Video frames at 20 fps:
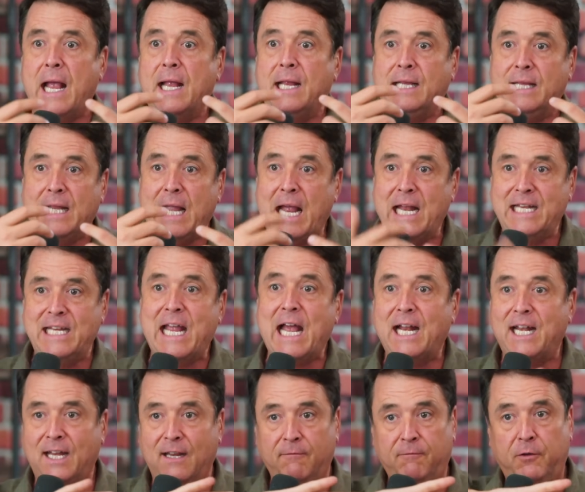I think that's and
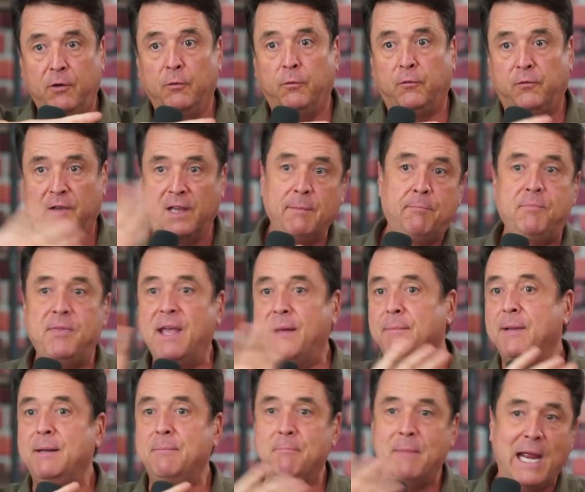absolutely yet, if you too. flip
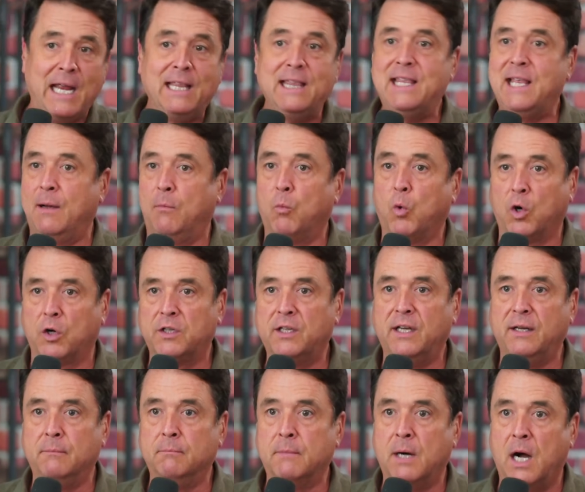them and made them
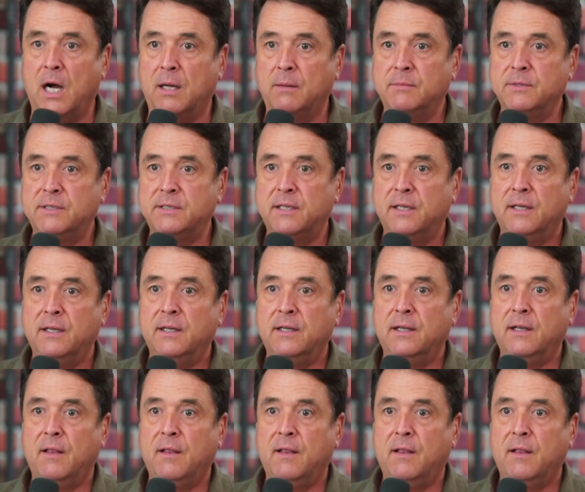working moms,